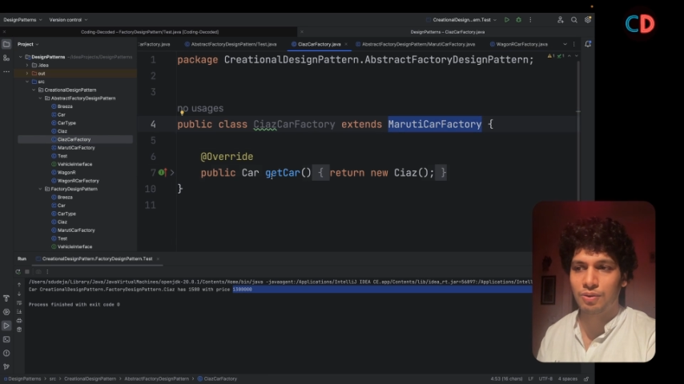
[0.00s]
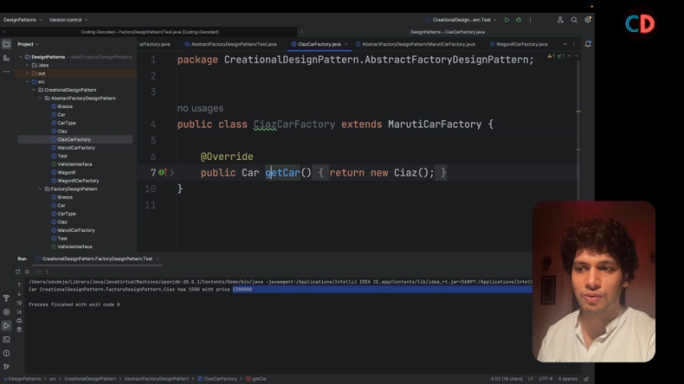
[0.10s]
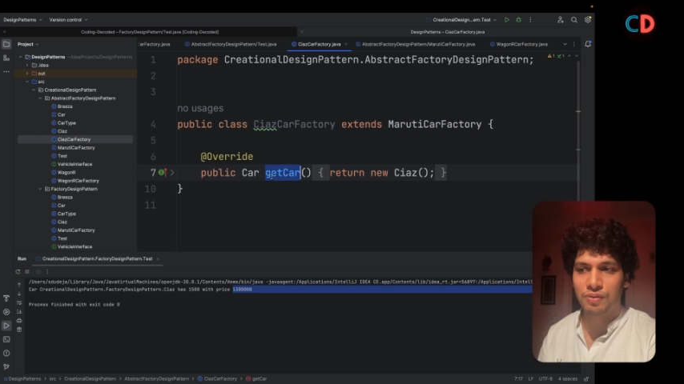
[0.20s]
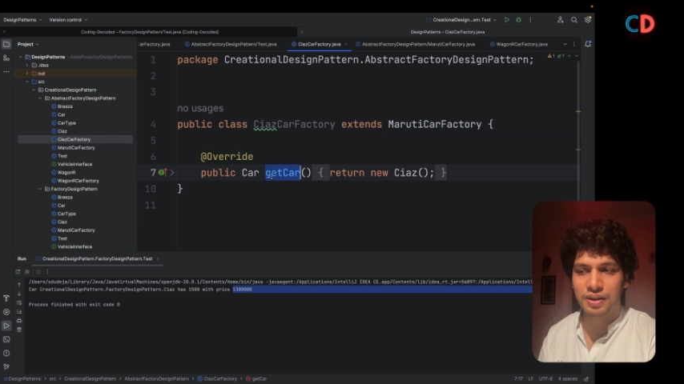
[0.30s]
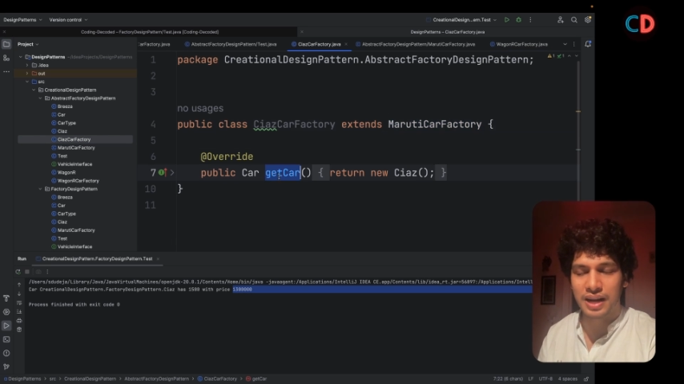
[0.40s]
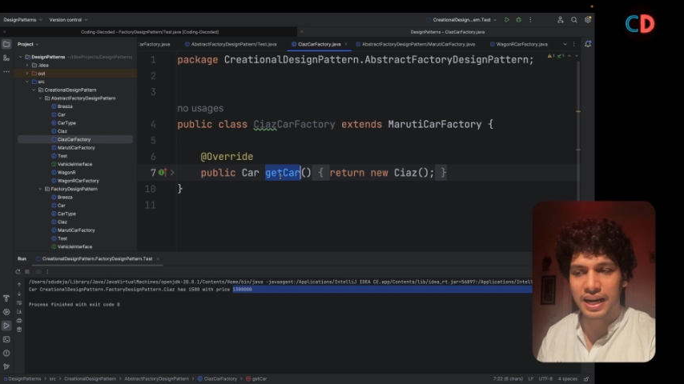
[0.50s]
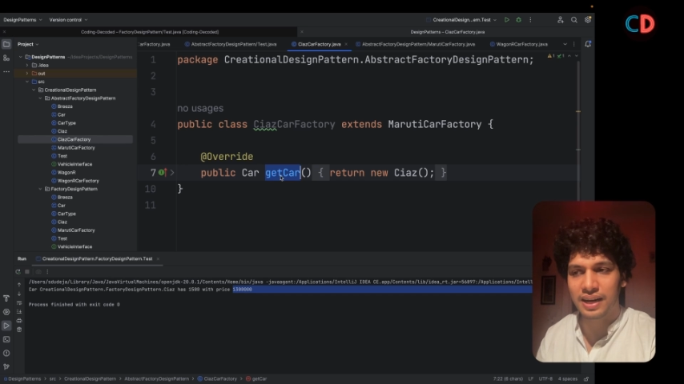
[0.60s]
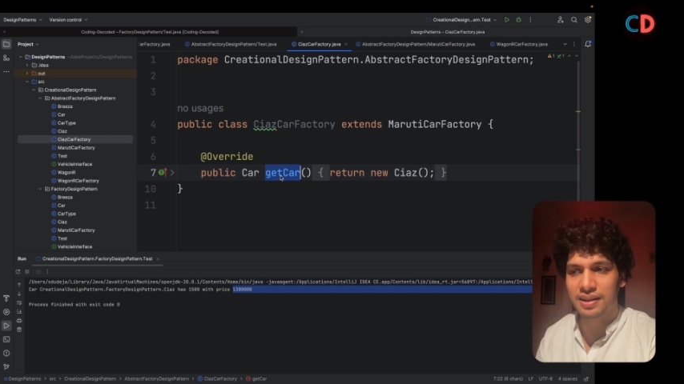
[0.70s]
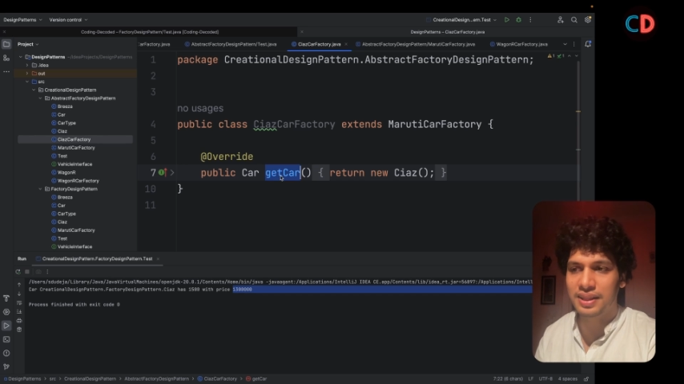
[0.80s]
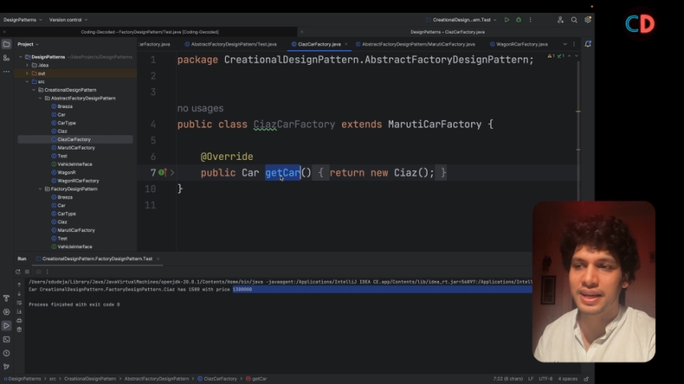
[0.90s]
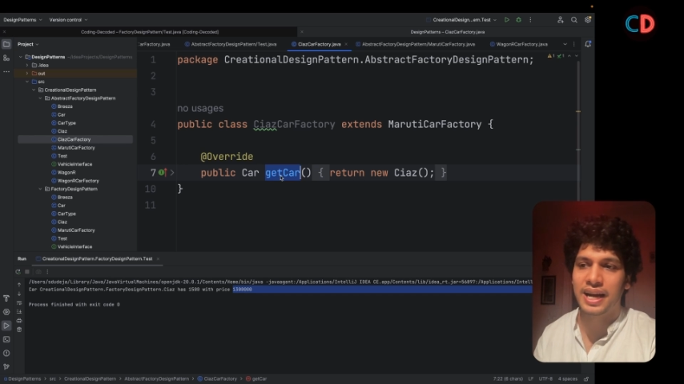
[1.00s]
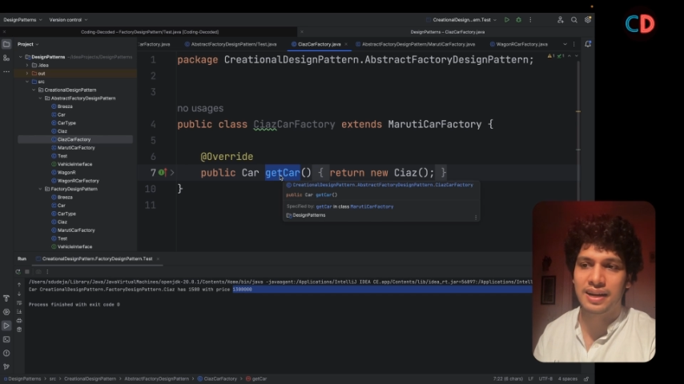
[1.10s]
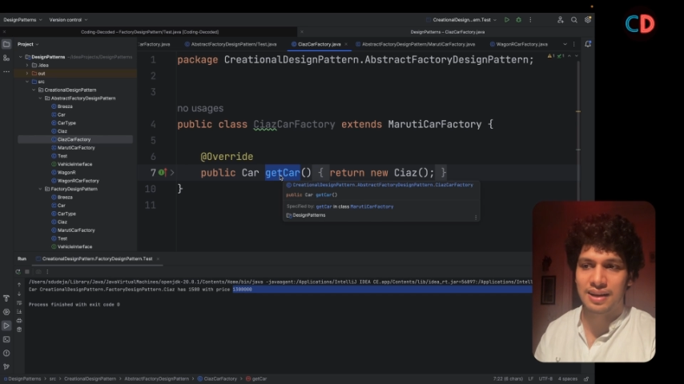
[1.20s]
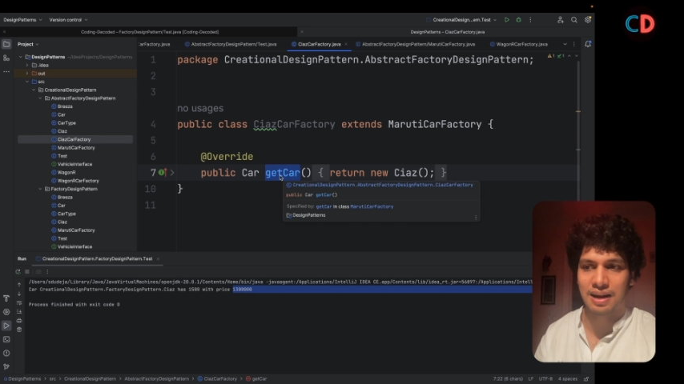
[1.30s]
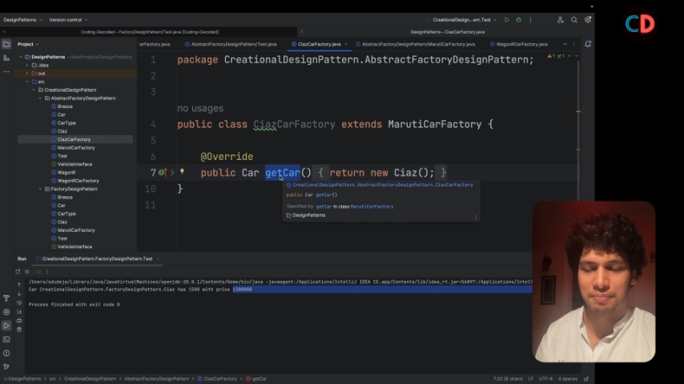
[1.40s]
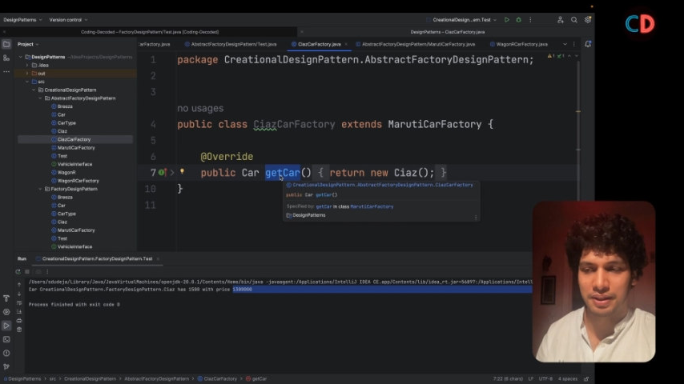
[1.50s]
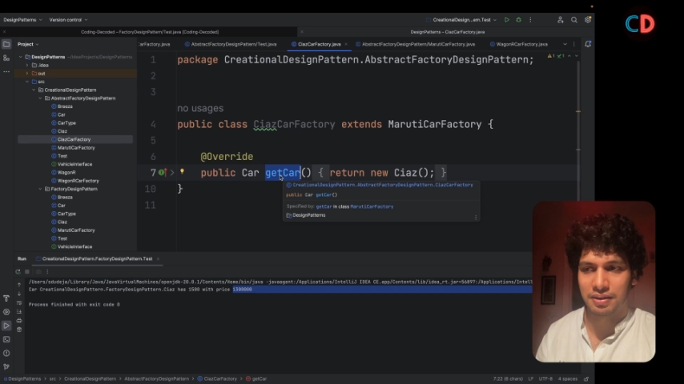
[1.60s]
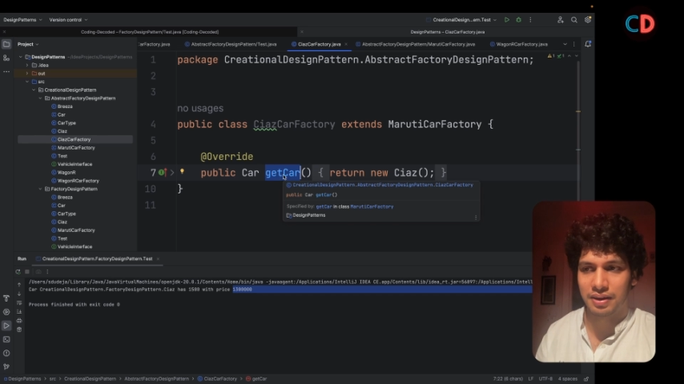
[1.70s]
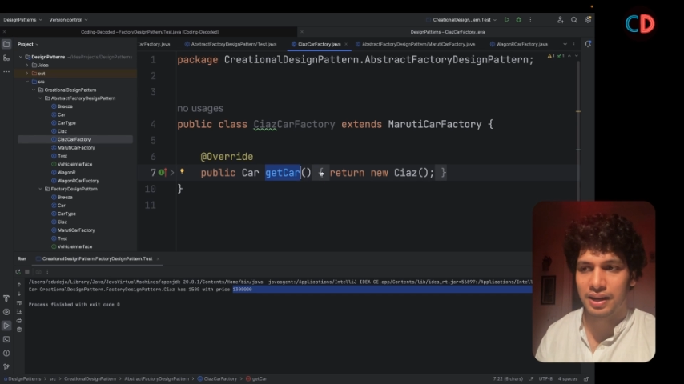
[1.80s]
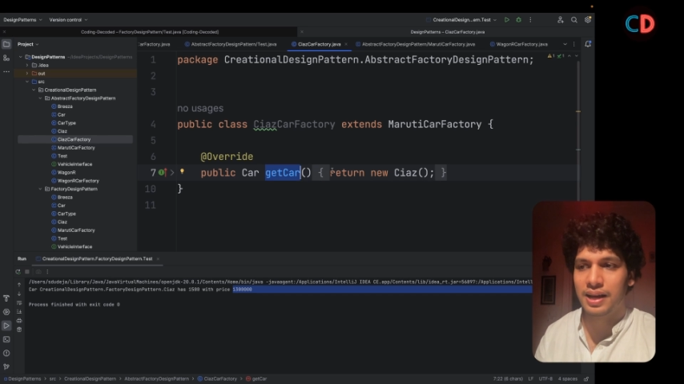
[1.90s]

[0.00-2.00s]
override the get car method.